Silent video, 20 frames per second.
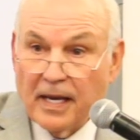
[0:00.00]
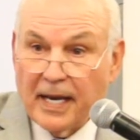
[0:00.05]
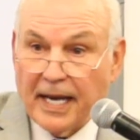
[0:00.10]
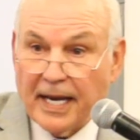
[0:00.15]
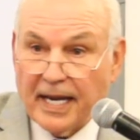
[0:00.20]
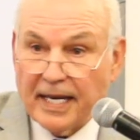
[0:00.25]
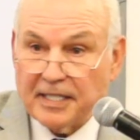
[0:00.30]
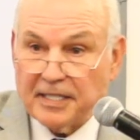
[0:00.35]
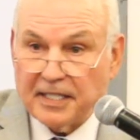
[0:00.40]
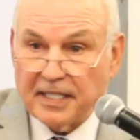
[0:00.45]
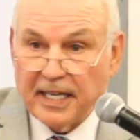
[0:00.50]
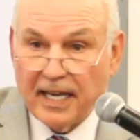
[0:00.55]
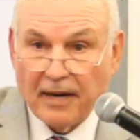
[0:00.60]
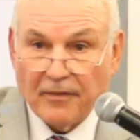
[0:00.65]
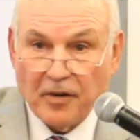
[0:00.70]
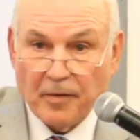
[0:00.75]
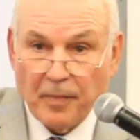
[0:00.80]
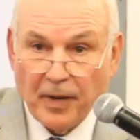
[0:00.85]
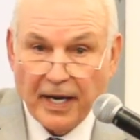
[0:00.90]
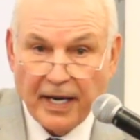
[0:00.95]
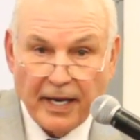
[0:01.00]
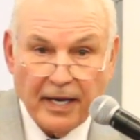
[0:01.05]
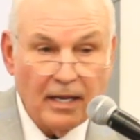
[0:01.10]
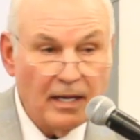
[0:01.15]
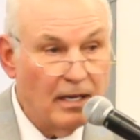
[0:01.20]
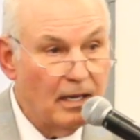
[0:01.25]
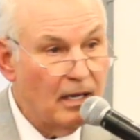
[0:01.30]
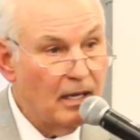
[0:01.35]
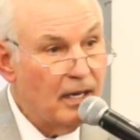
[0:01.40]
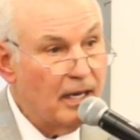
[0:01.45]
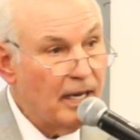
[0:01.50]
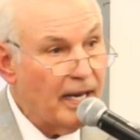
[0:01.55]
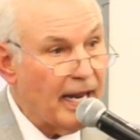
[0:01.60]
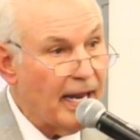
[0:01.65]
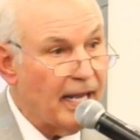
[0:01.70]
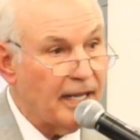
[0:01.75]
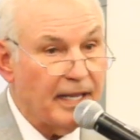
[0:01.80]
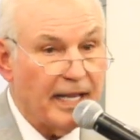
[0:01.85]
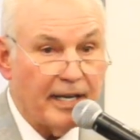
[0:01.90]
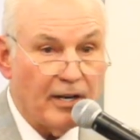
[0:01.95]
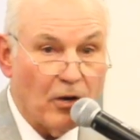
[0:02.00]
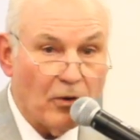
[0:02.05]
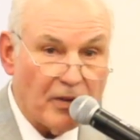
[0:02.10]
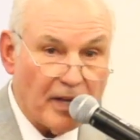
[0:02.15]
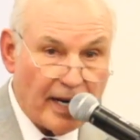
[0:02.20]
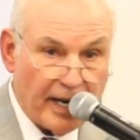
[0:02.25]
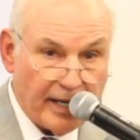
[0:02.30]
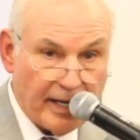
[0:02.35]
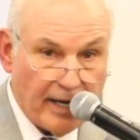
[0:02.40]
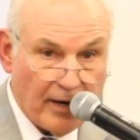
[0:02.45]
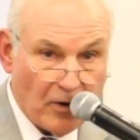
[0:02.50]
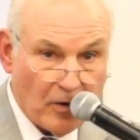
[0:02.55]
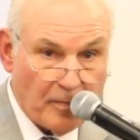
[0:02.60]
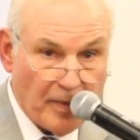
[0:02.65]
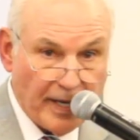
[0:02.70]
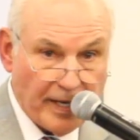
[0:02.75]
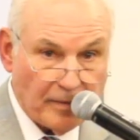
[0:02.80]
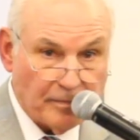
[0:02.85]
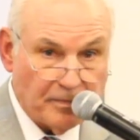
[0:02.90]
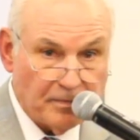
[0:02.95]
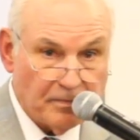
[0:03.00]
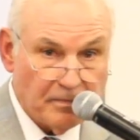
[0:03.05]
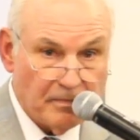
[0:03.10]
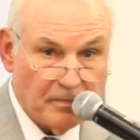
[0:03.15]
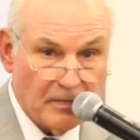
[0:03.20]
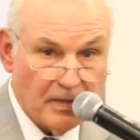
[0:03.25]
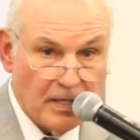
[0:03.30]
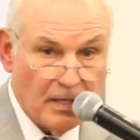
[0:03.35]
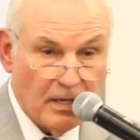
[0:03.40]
and I see everybody, and they know that I care about them.